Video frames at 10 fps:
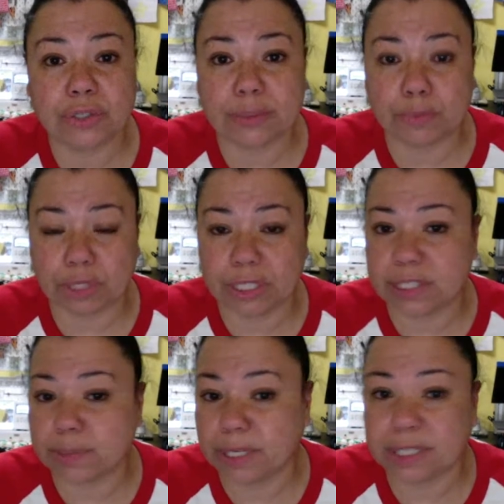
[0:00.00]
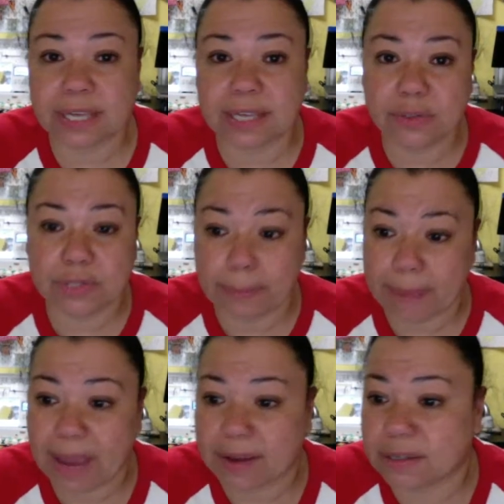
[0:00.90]
Embroidery because I use the
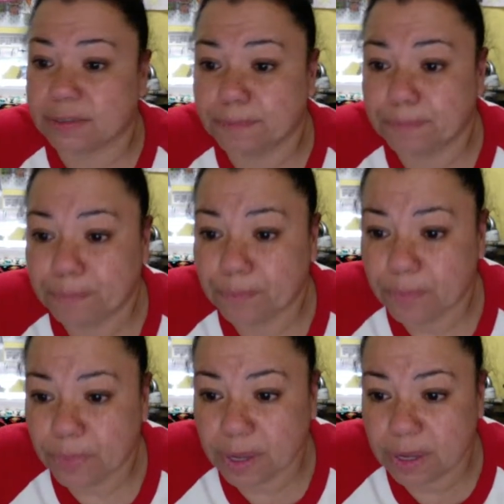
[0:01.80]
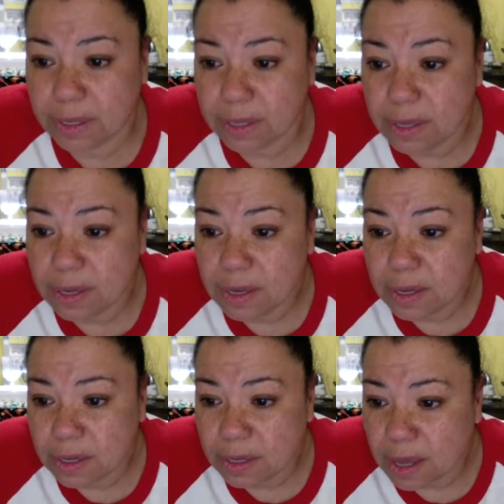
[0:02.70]
Mac. Okay.
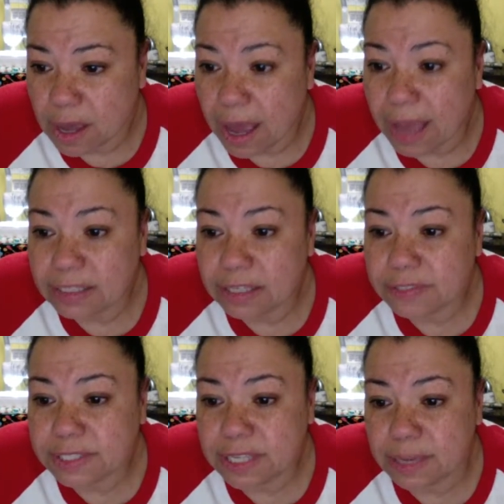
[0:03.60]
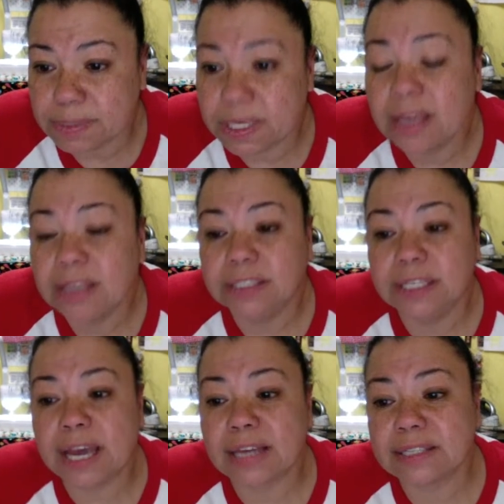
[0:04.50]
I love snips.
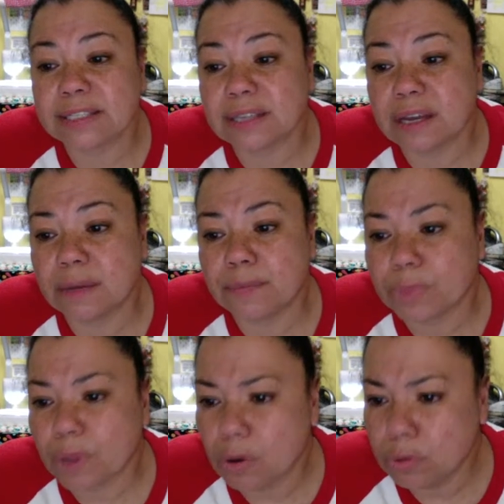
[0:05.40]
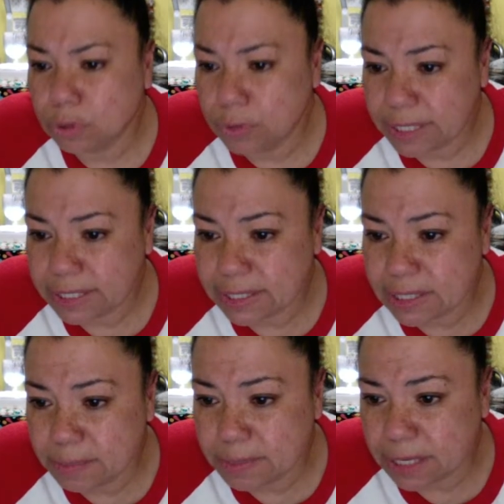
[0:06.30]
Yes. Oh, you had
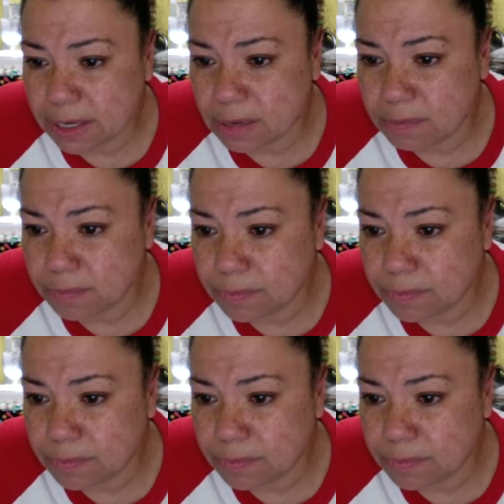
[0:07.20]
snips that come.